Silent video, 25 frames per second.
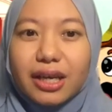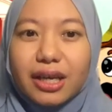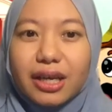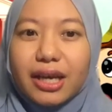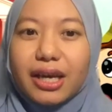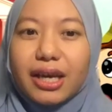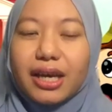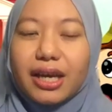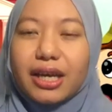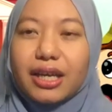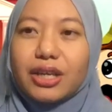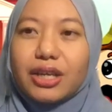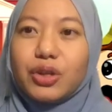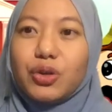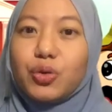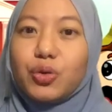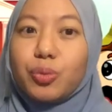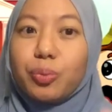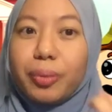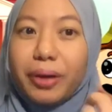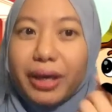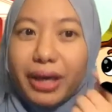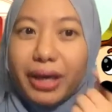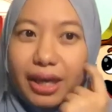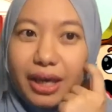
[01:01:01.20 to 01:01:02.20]
and you
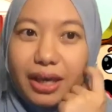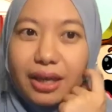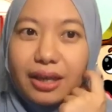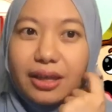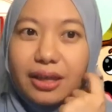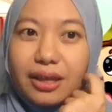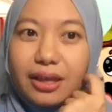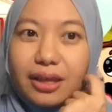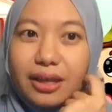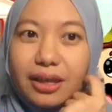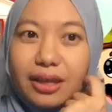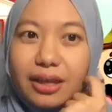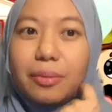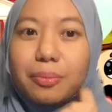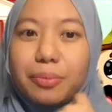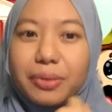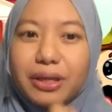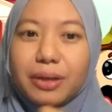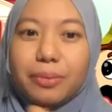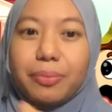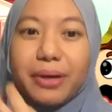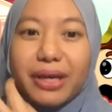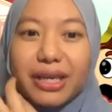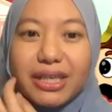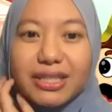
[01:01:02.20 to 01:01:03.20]
pay the
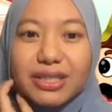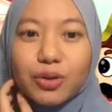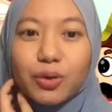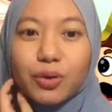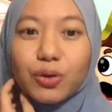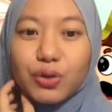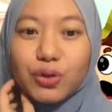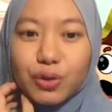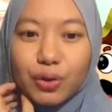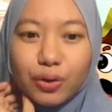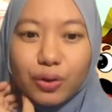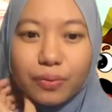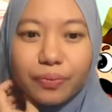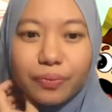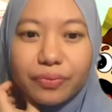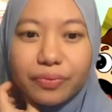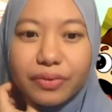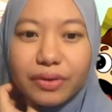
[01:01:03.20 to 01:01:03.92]
company pays SOCSO,